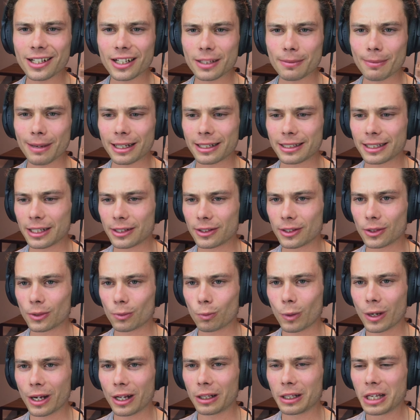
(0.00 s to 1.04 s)
does make sense as
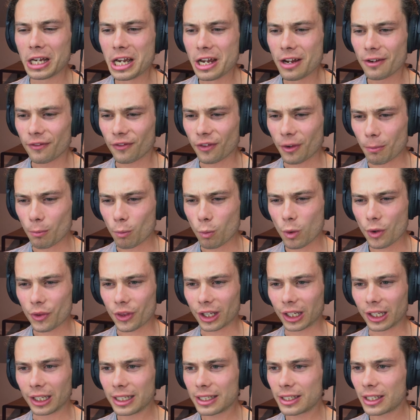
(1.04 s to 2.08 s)
well from what the
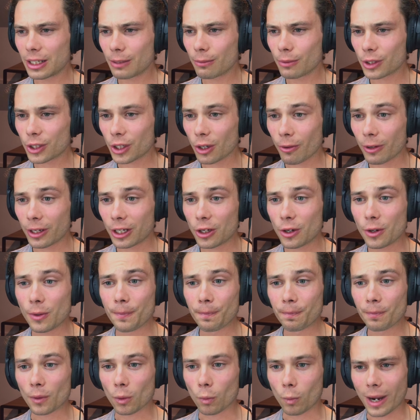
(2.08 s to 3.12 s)
listing was showing you.
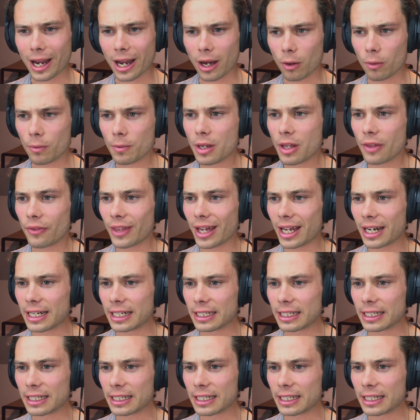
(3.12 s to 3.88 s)
Wow, that